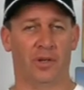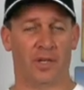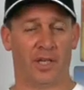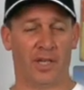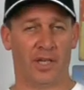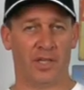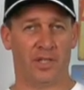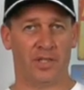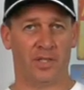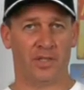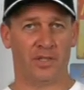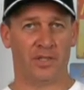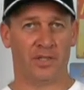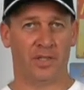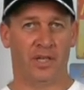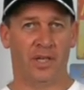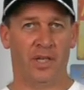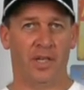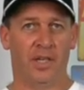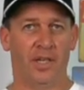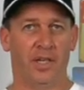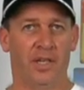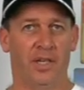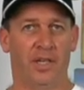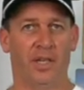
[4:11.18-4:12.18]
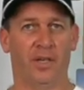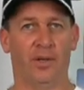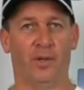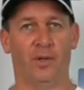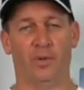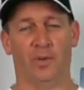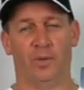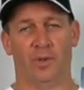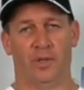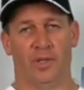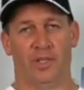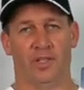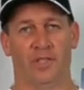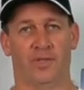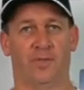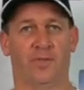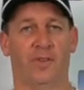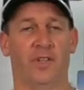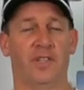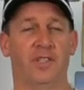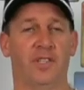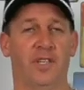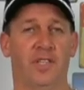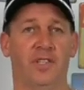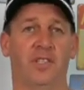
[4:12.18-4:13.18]
locations. Now it's
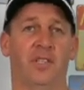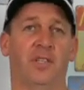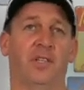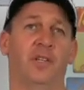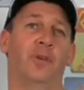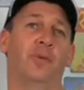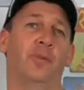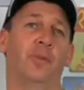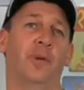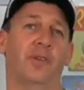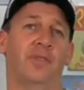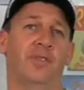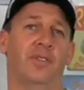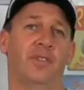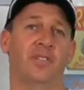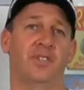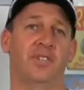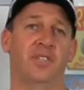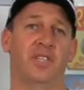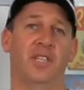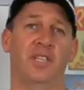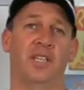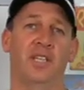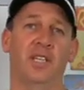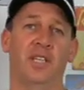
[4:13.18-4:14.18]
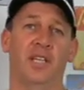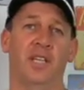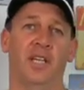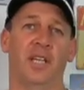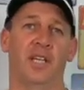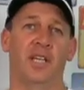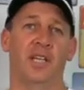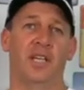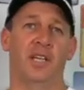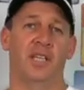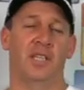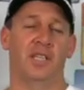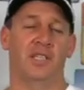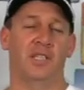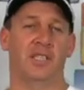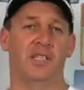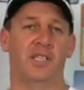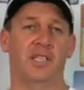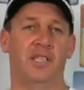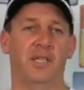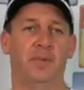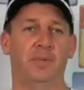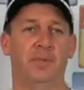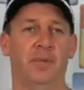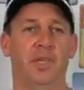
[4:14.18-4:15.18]
fantastic. You'll be able to see
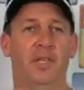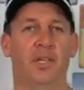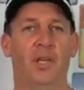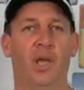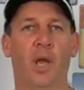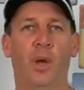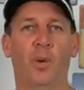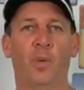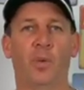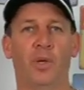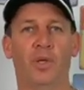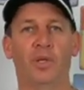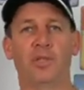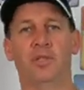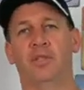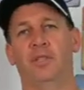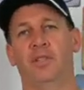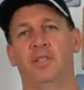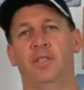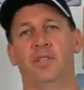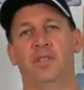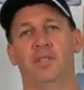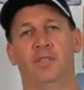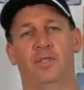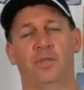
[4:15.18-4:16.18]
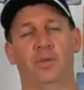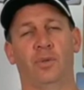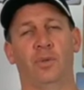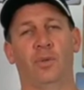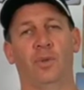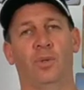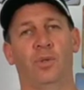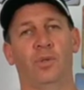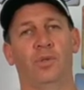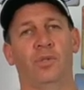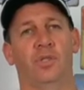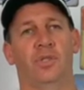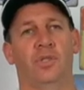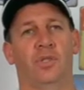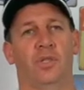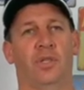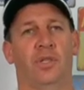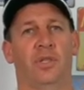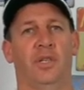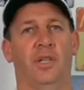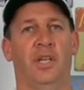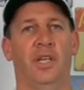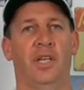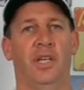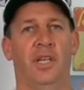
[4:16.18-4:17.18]
me go into these
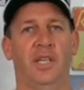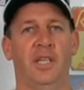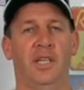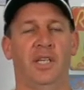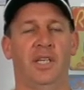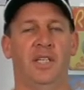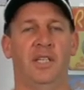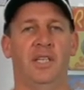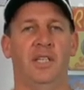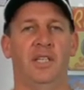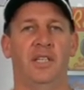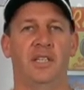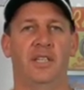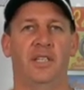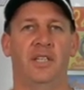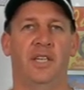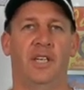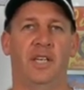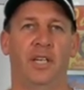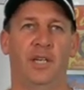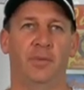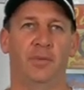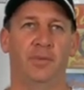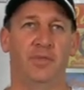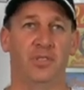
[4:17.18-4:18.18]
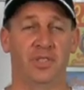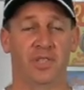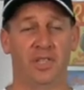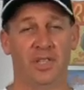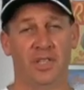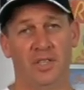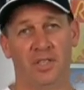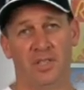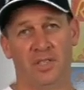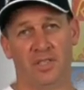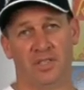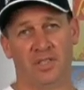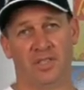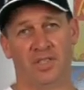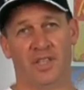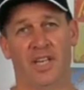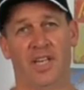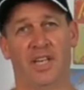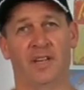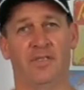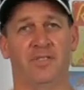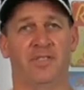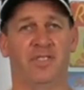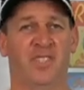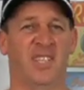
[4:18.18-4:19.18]
stores, and you see the
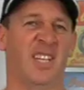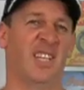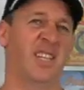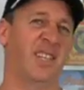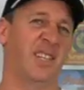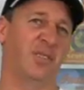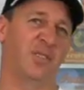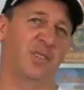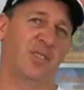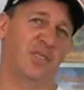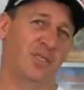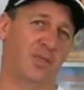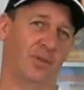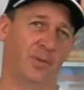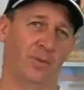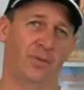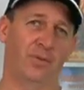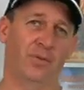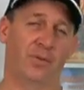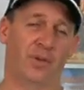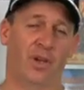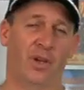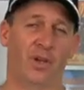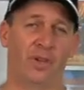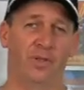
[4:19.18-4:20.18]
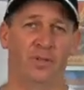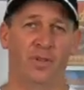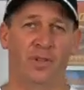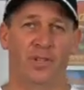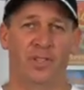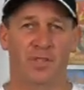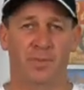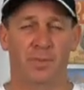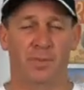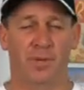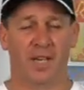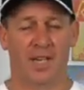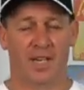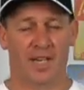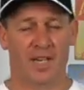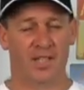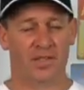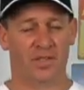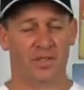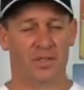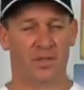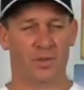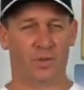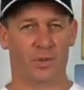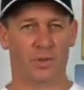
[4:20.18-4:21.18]
staff. Sadly, because of COVID, it's a bit
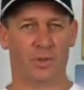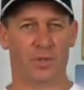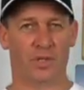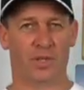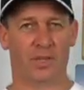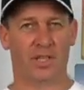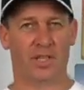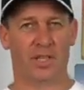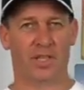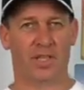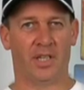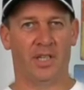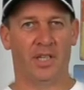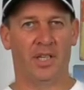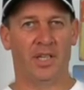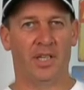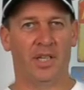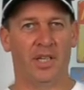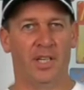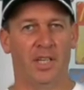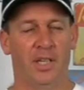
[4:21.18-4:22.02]
hard to talk in that,